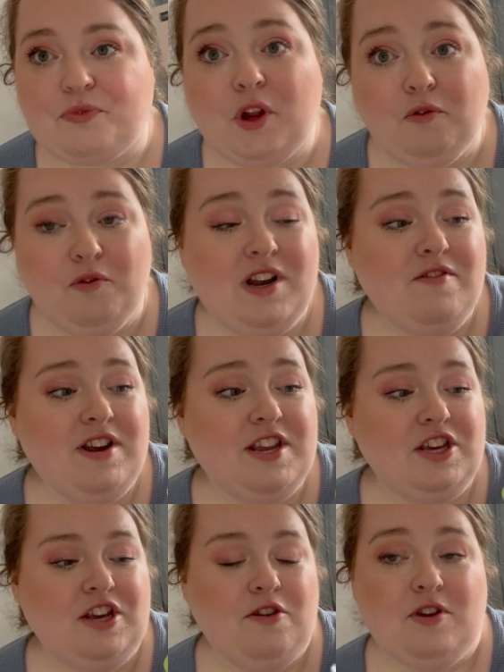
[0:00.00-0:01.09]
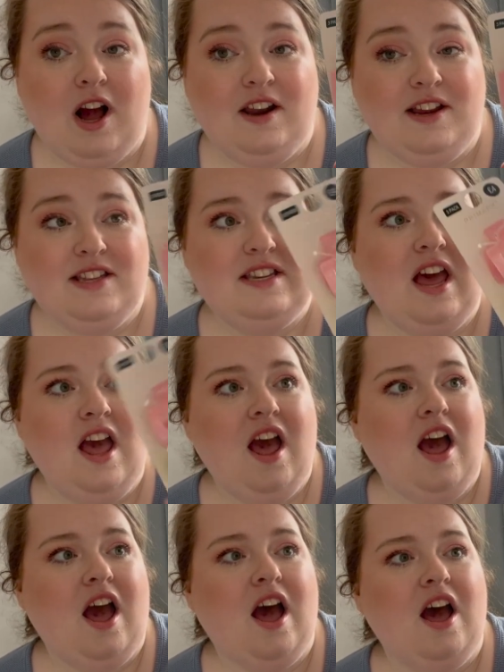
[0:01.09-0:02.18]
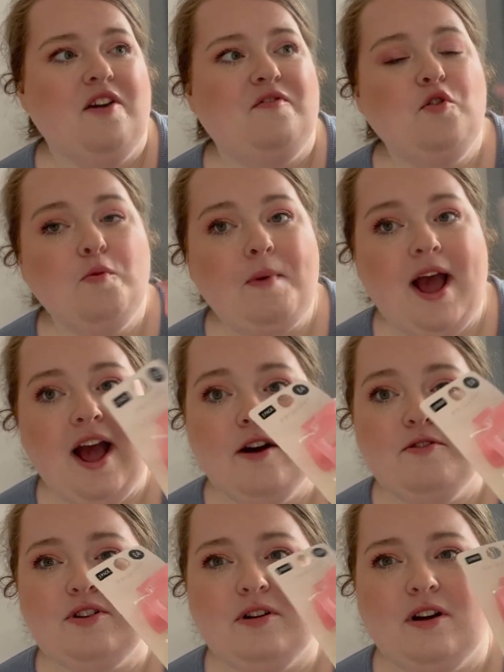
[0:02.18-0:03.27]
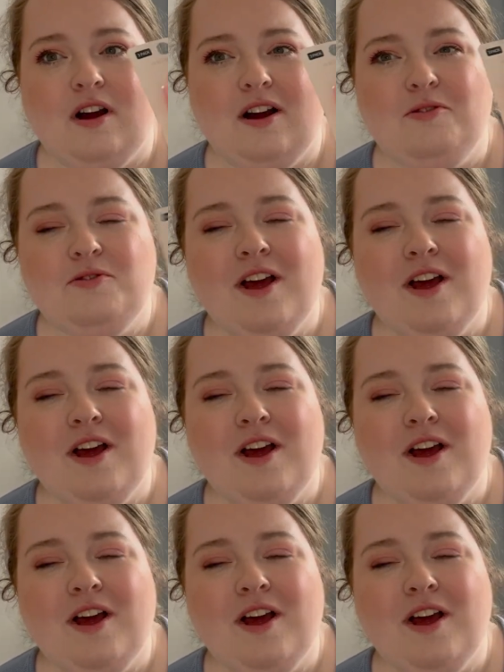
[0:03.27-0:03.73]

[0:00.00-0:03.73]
Really, really cute colours. Uh, Four pound. All the...